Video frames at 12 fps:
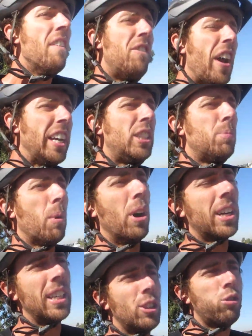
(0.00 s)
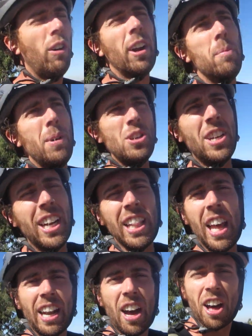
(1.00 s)
Facebook and Twitter, but you get a
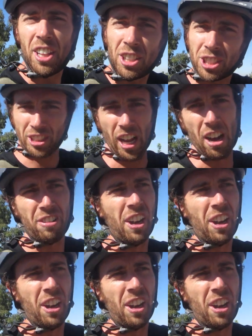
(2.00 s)
lot of other stuff.